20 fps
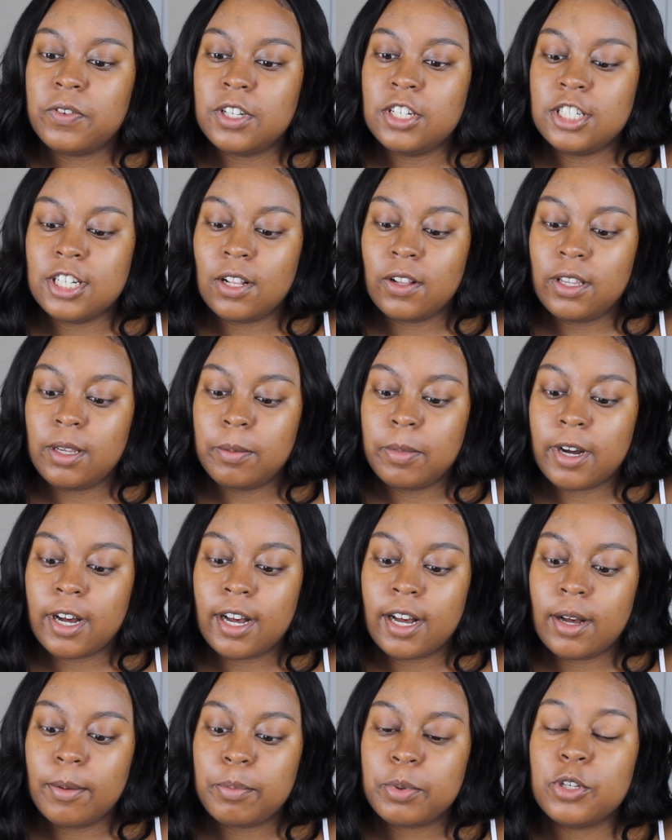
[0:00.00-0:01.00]

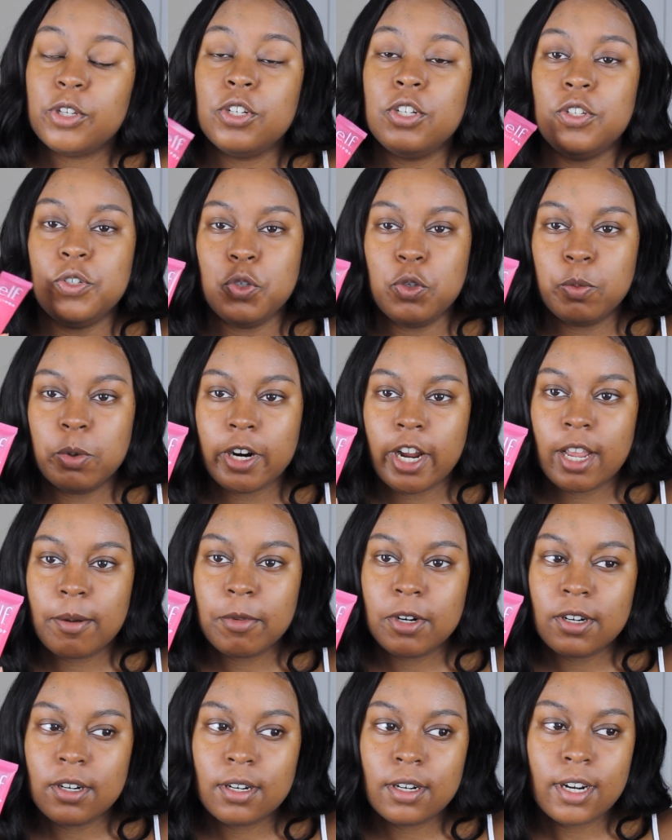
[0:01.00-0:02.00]
Jellypop Dew
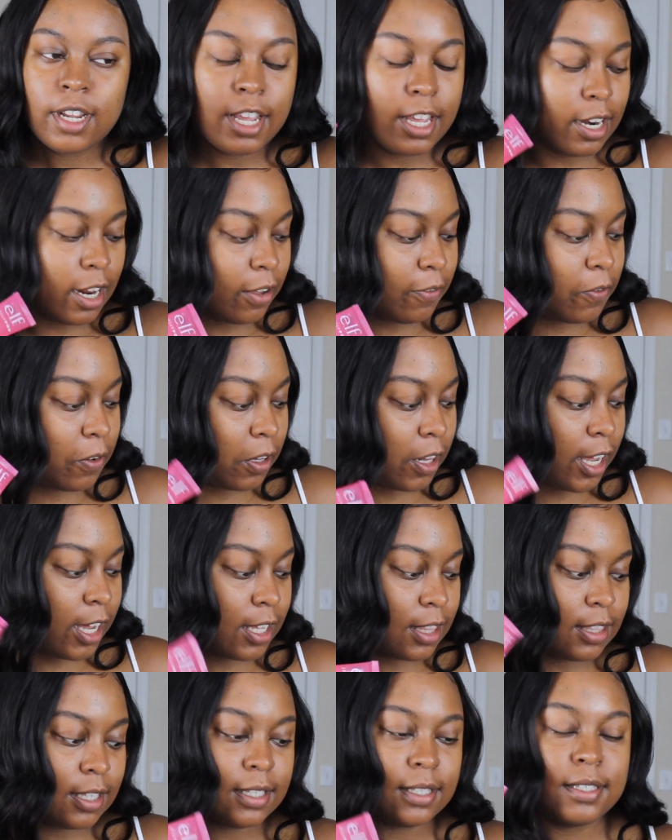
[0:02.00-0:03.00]
Primer, and I feel
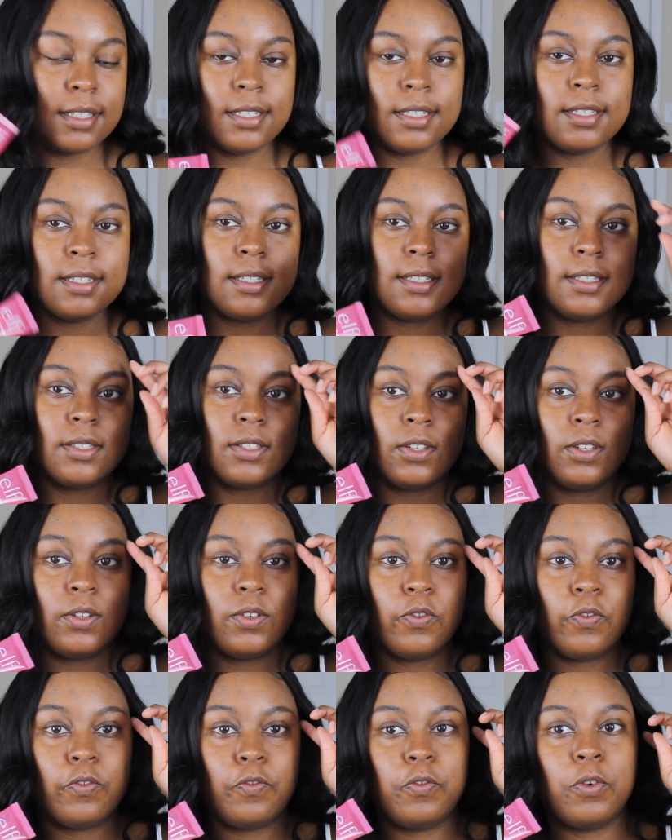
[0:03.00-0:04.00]
like this is
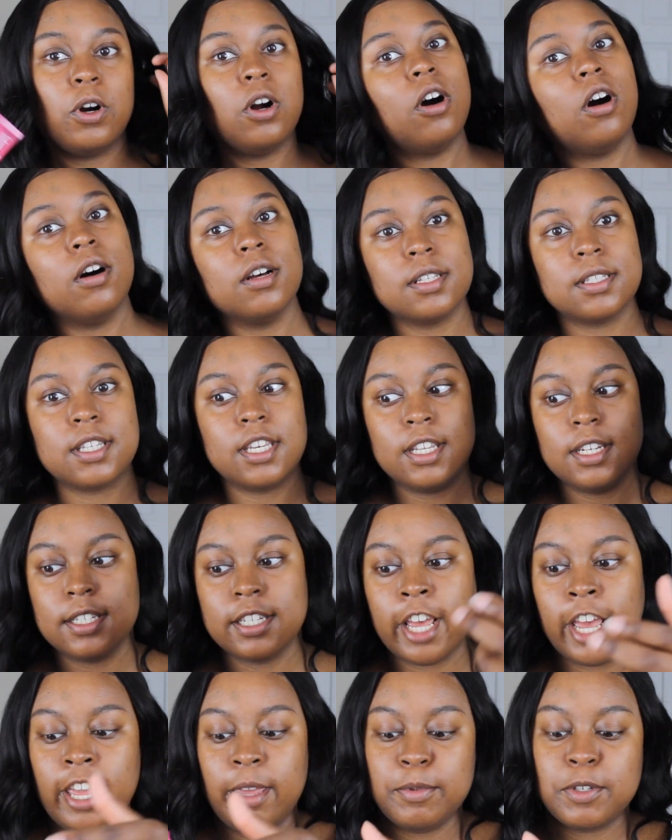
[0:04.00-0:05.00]
for all skin
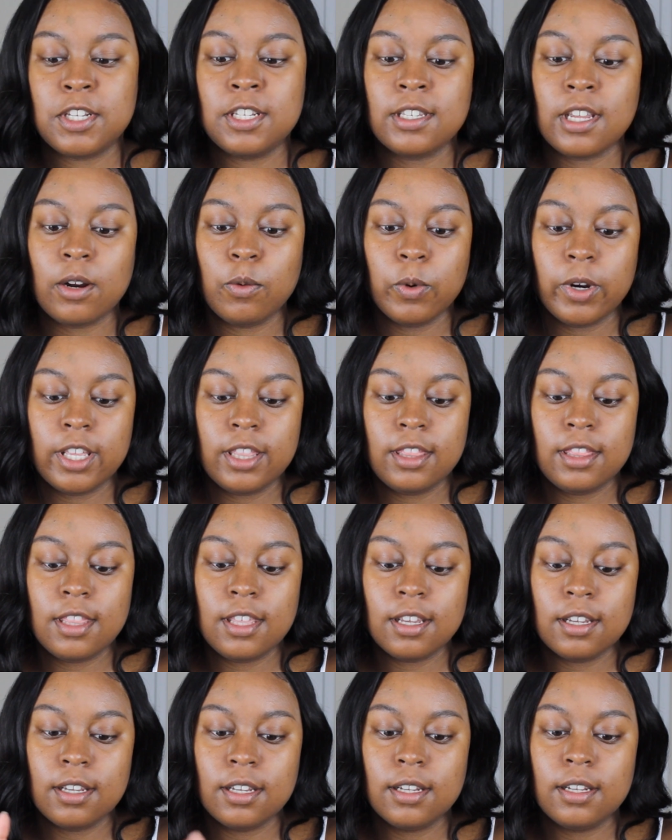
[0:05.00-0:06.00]
types because I read
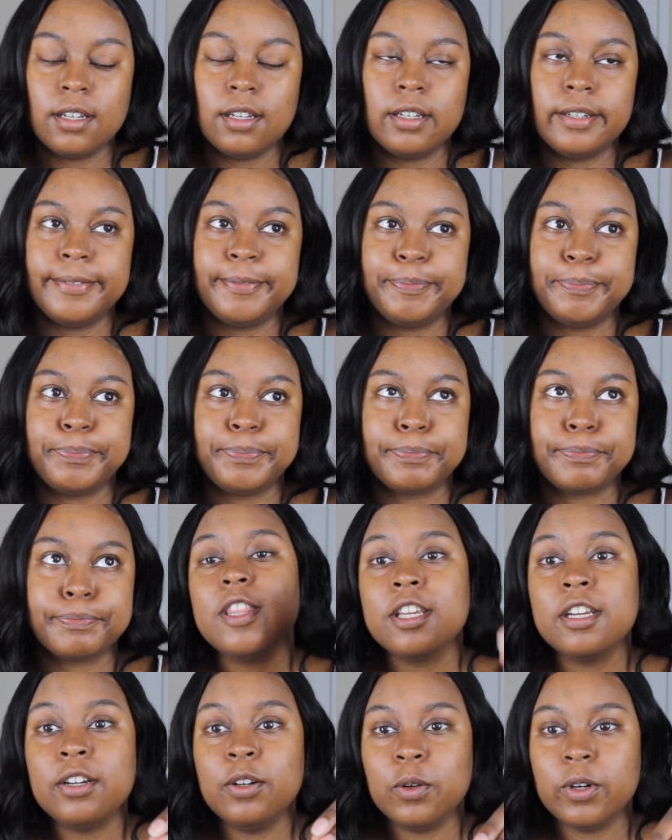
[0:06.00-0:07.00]
the
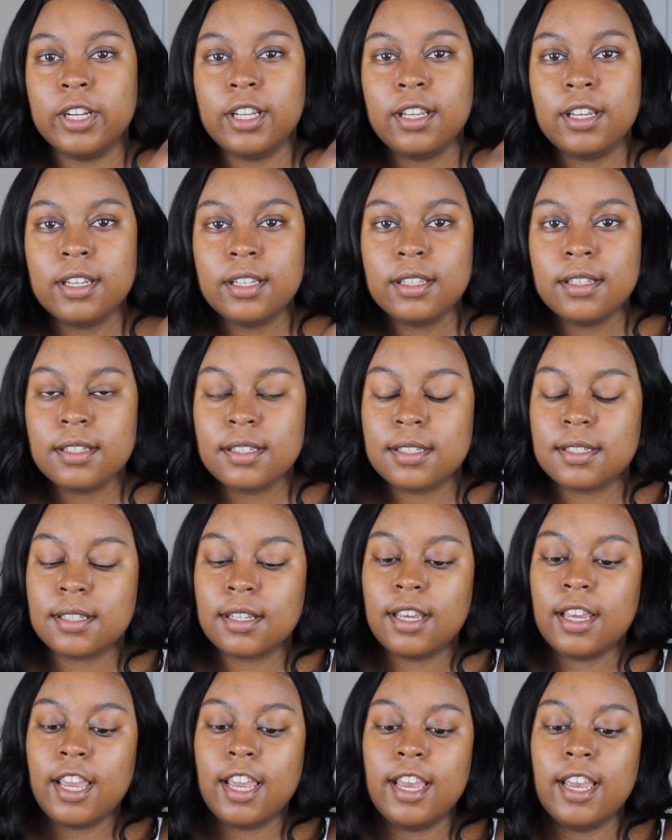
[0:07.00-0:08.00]
ingredients,
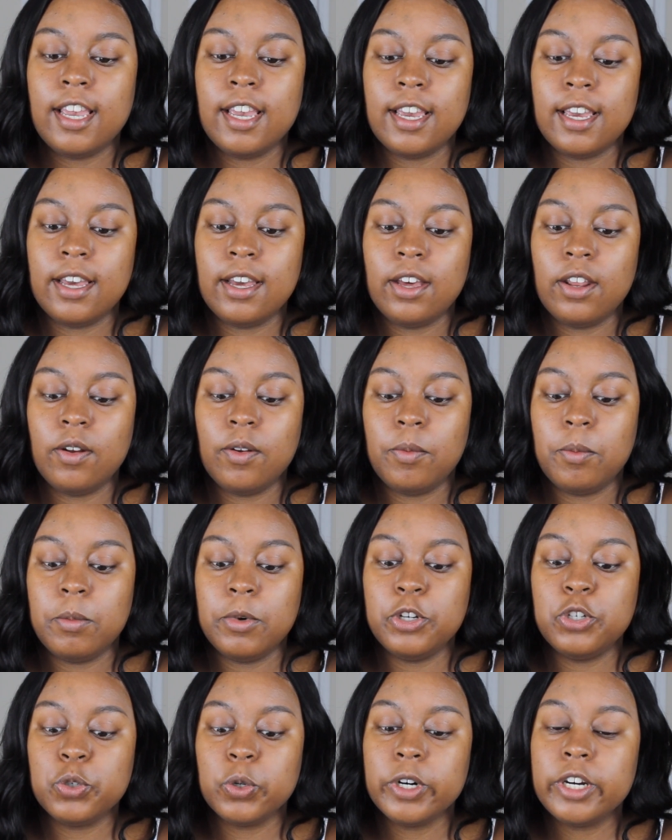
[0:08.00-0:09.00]
and
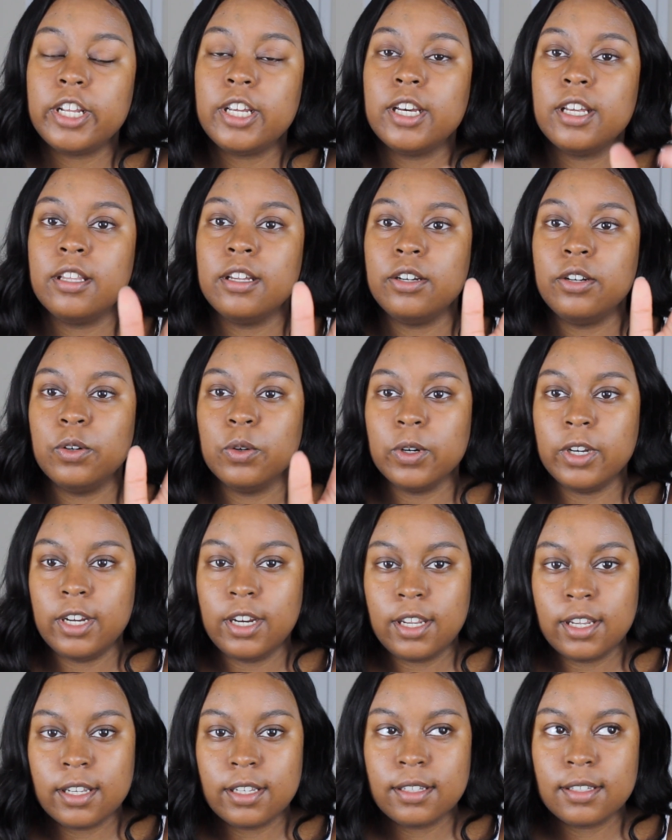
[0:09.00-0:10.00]
majority of the
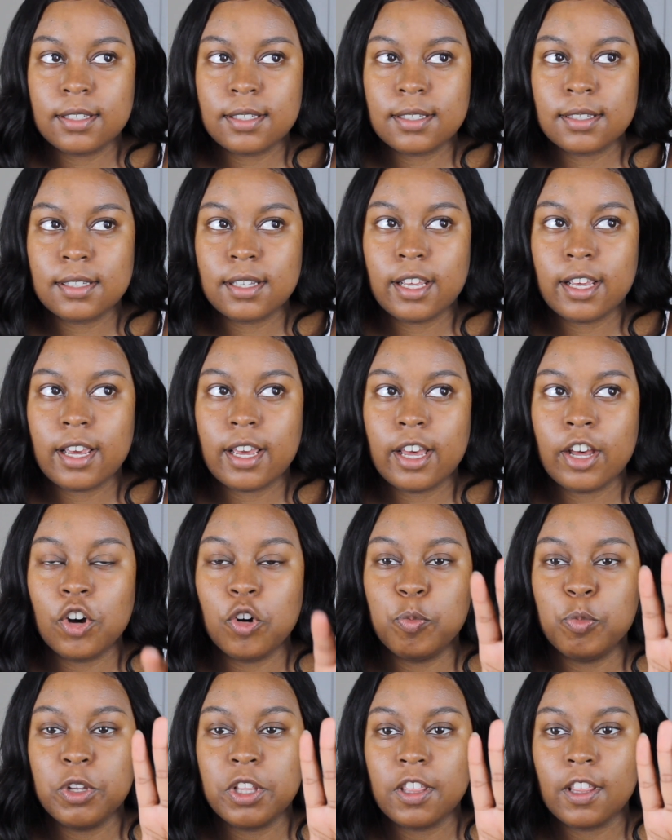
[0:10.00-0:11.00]
ingredients
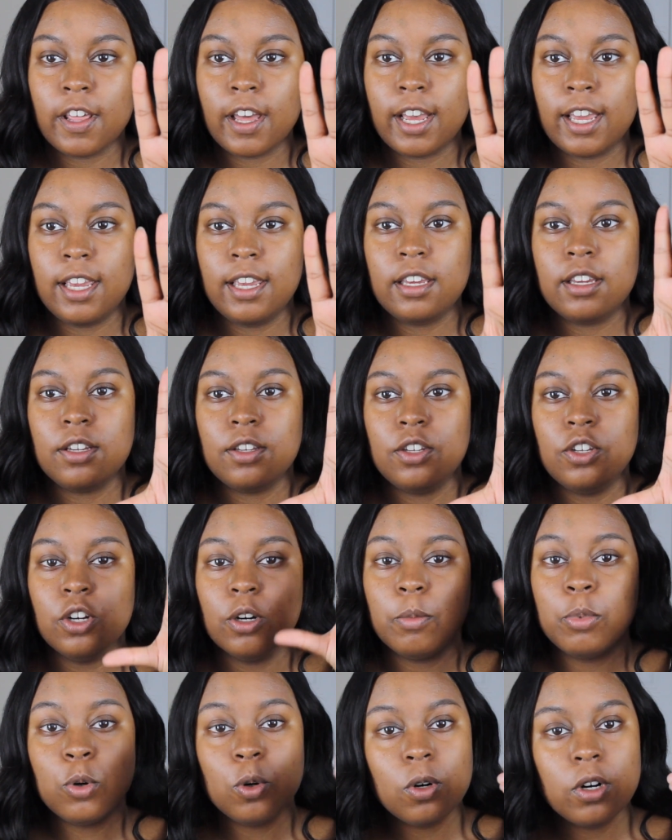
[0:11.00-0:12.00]
help with like
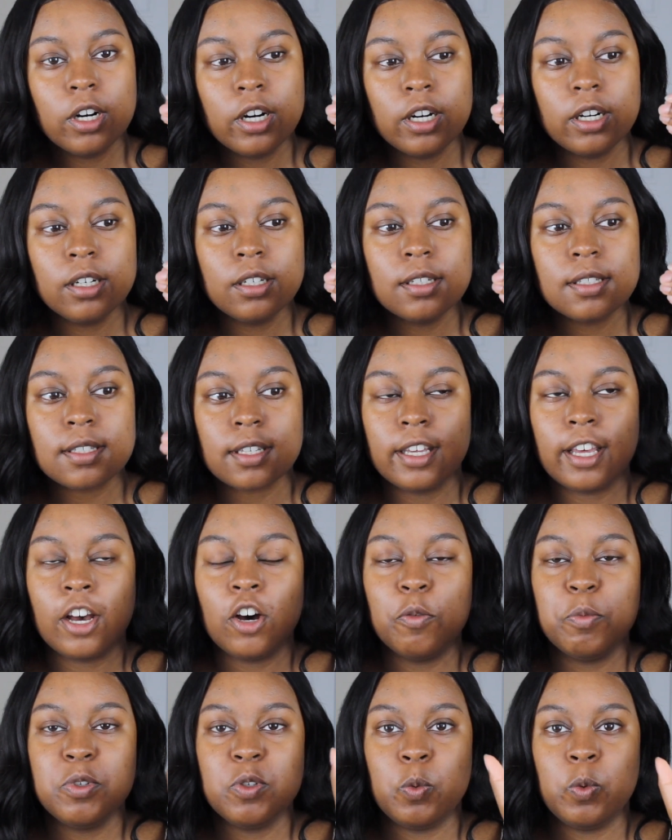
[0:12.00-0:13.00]
your pores. It
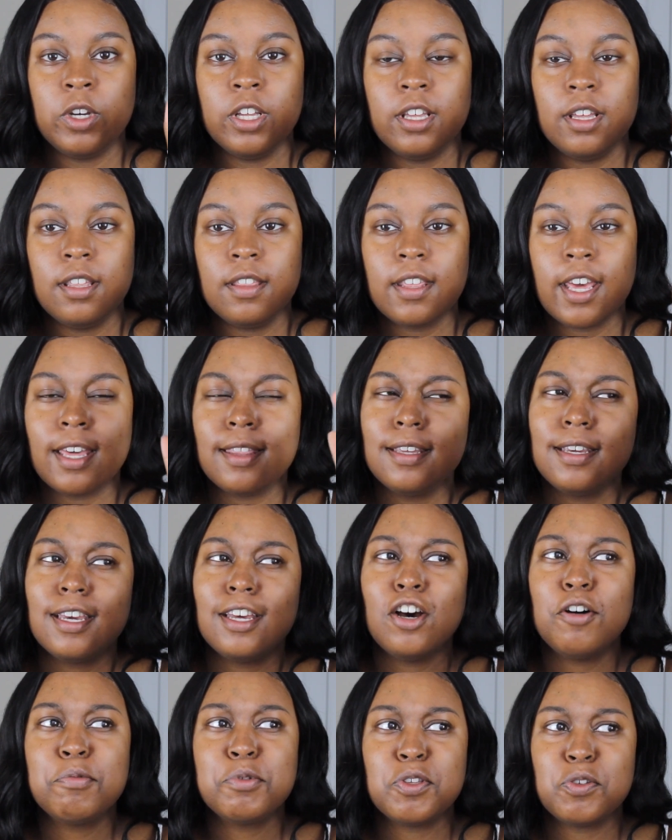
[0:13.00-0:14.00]
helps with, I think
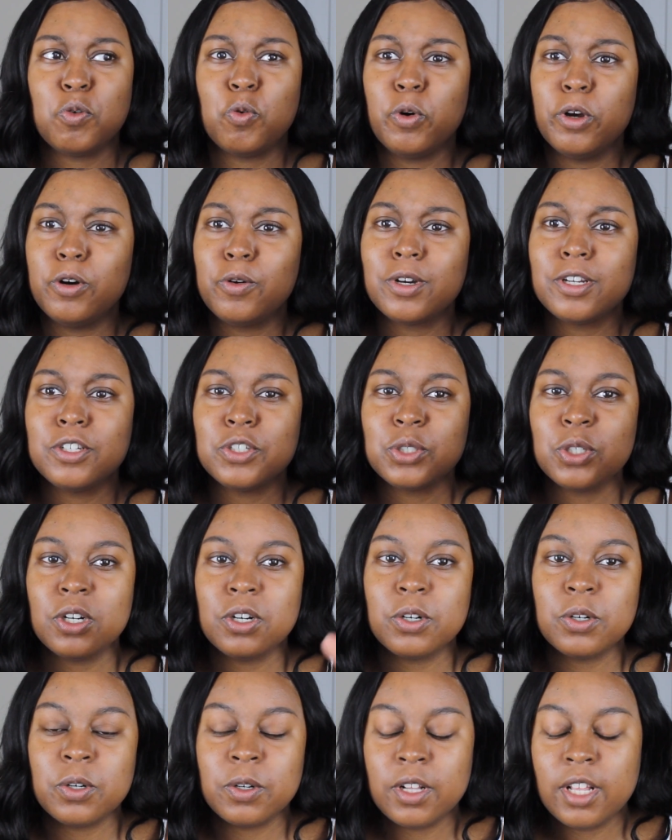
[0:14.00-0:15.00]
it helps with oil
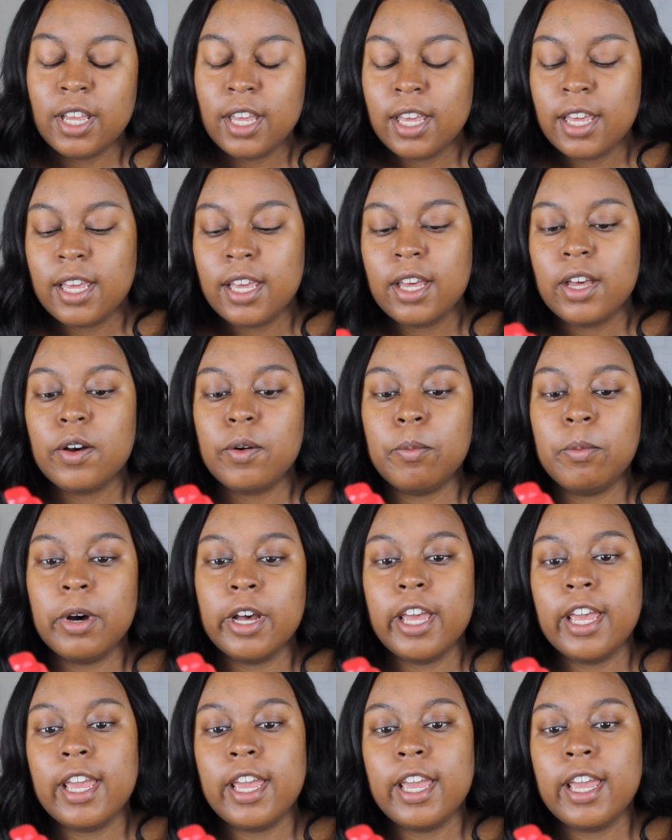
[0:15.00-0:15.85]
control, but